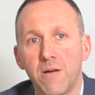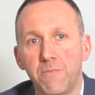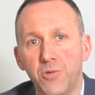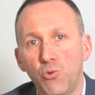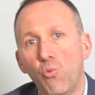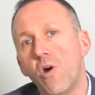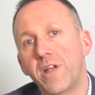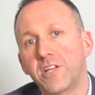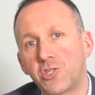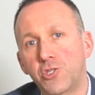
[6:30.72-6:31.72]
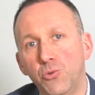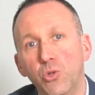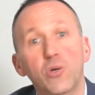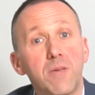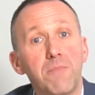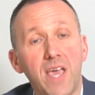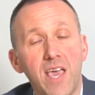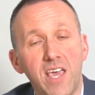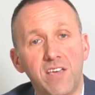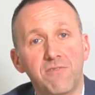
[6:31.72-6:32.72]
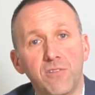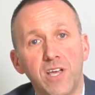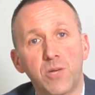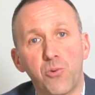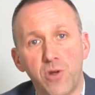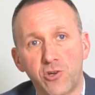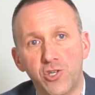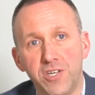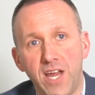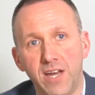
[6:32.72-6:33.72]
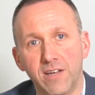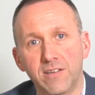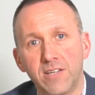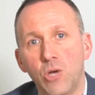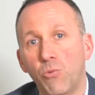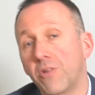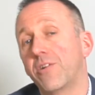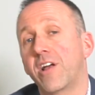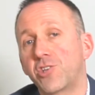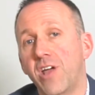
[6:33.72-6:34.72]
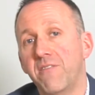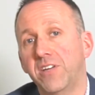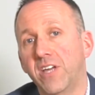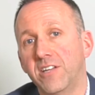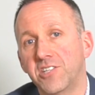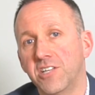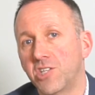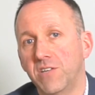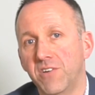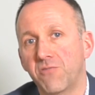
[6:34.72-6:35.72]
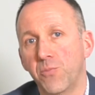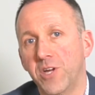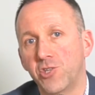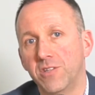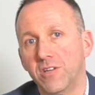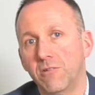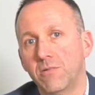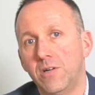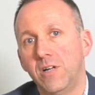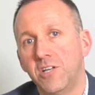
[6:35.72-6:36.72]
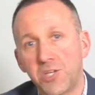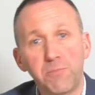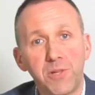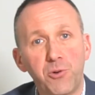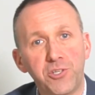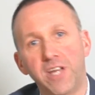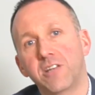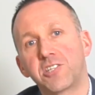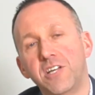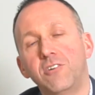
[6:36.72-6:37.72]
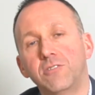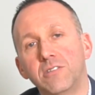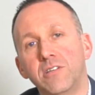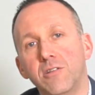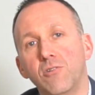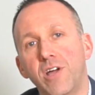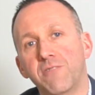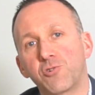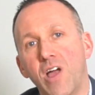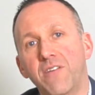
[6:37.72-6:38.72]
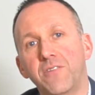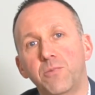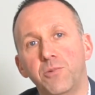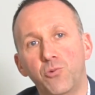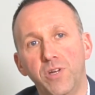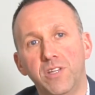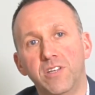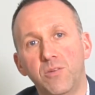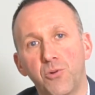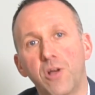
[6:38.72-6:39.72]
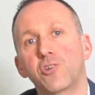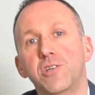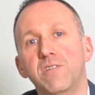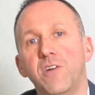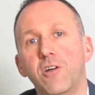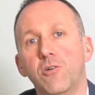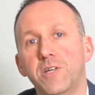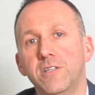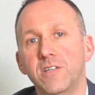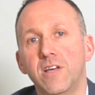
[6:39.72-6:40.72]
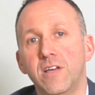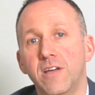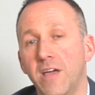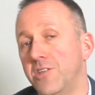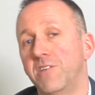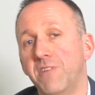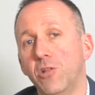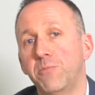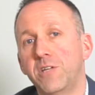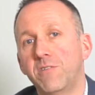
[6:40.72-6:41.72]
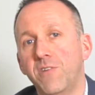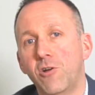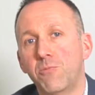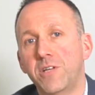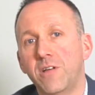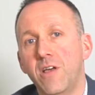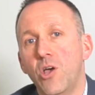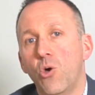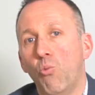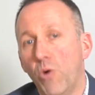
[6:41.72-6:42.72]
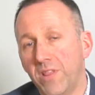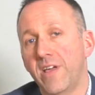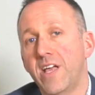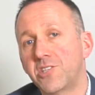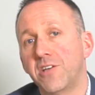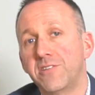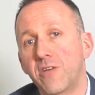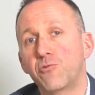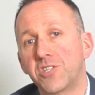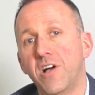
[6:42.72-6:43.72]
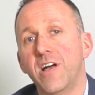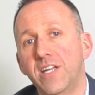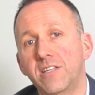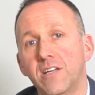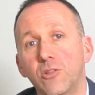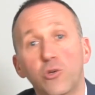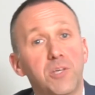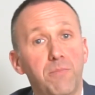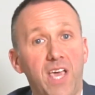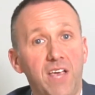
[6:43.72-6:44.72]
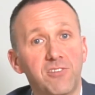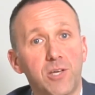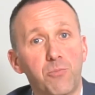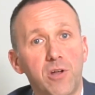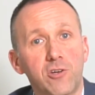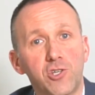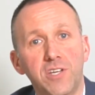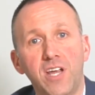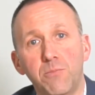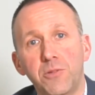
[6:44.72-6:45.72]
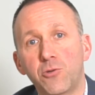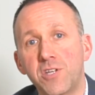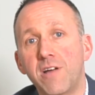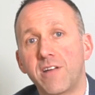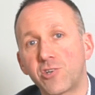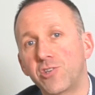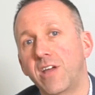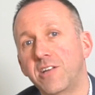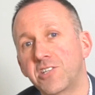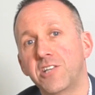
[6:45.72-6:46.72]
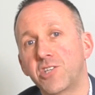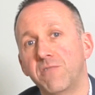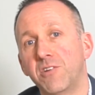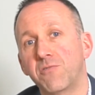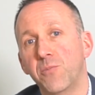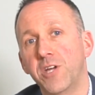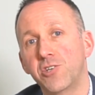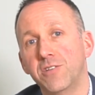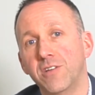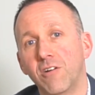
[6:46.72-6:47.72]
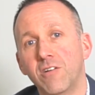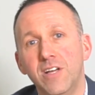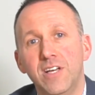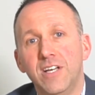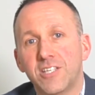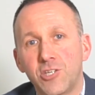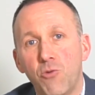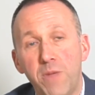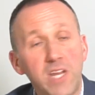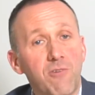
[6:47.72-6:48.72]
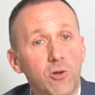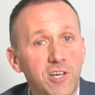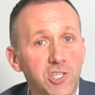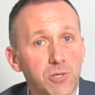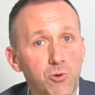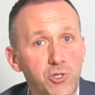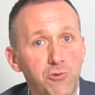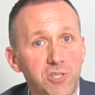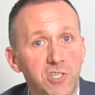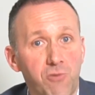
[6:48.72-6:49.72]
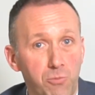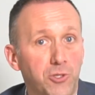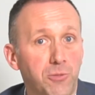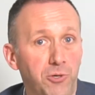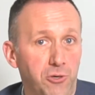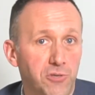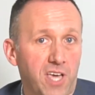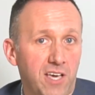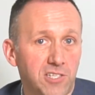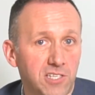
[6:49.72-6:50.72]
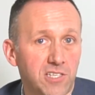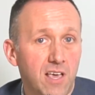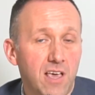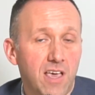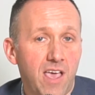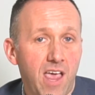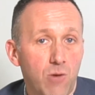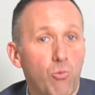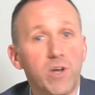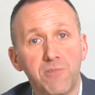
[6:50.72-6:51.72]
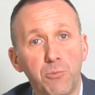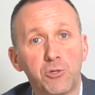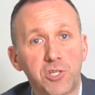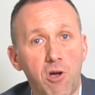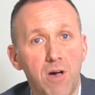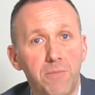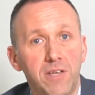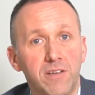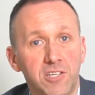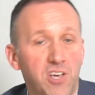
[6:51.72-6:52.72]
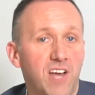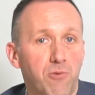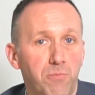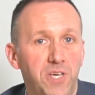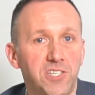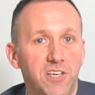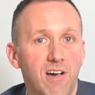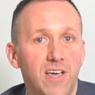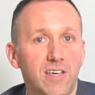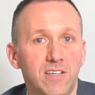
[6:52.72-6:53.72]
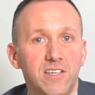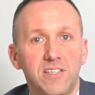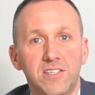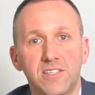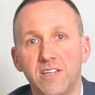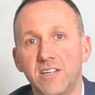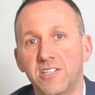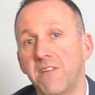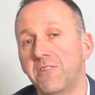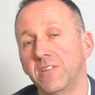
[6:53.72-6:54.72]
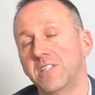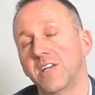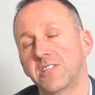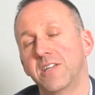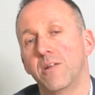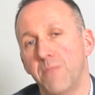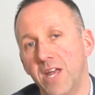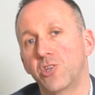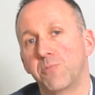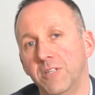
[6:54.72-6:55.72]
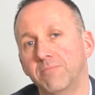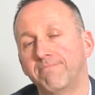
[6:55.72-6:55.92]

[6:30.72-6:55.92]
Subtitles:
You want it to look and behave like production data without actually having any sensitive information there. Simply put, DataStealth in the line of traffic between the production environment and the development environment. What lands on the other side looks and behaves like production data, but there's not actually any sensitive information there. So many of our customers use us for multiple use cases, and one of the most common, aside from PCI, is definitely test data management.